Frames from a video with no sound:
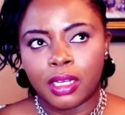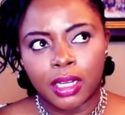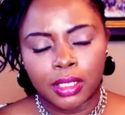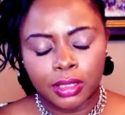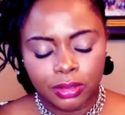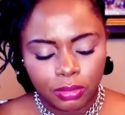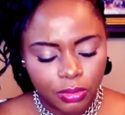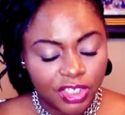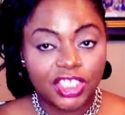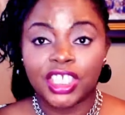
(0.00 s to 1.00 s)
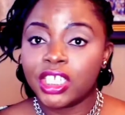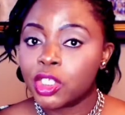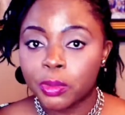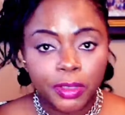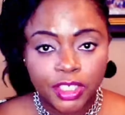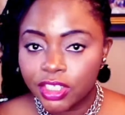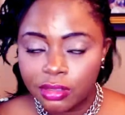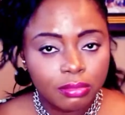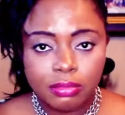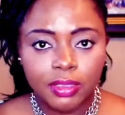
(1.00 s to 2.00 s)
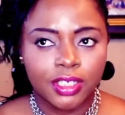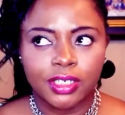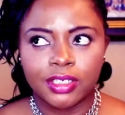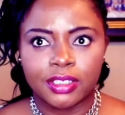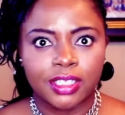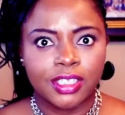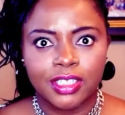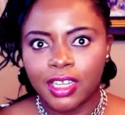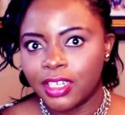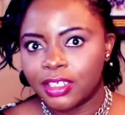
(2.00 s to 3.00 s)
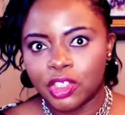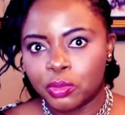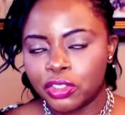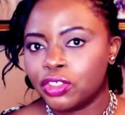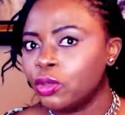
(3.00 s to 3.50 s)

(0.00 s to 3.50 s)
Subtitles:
I don't want to say inspiration because it's not an inspiration.